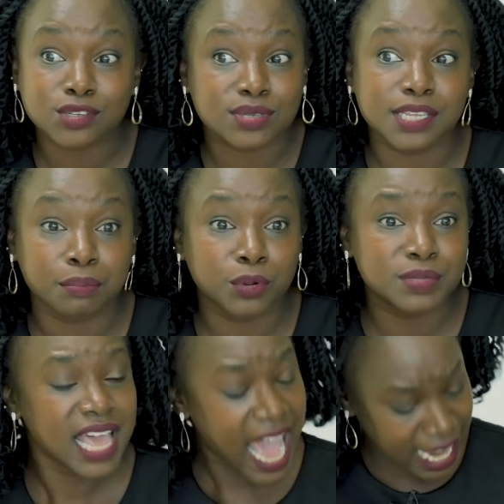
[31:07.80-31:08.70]
to see
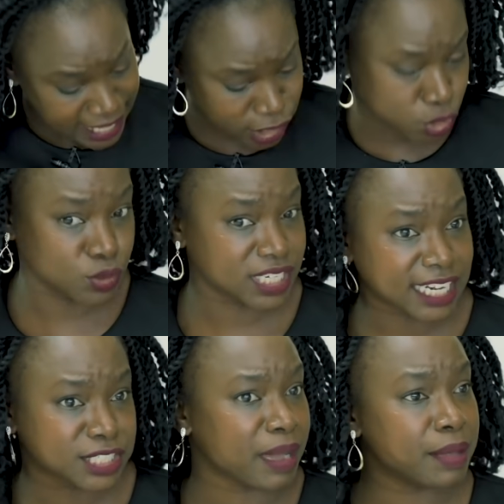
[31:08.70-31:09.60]
boobs. I like to
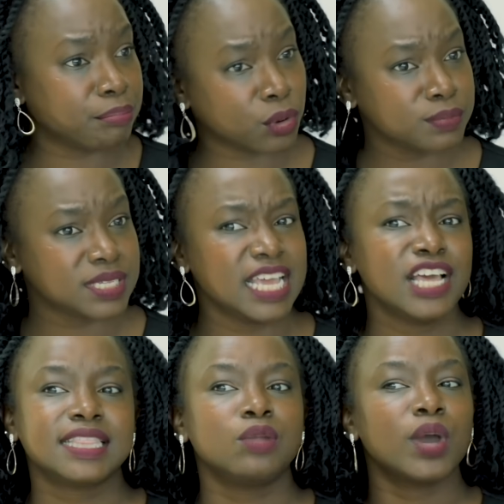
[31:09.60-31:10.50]
touch my boobs.
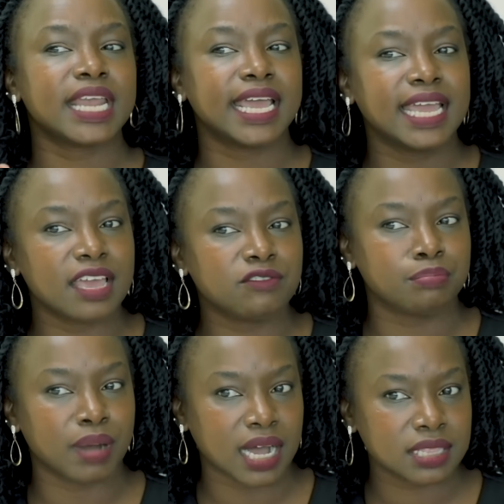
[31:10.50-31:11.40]
Then when I
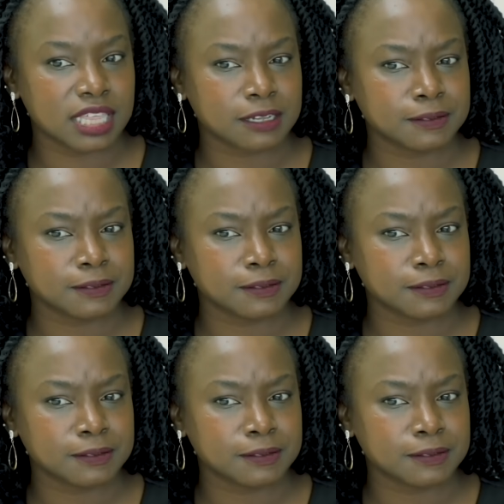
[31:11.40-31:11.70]
gave birth,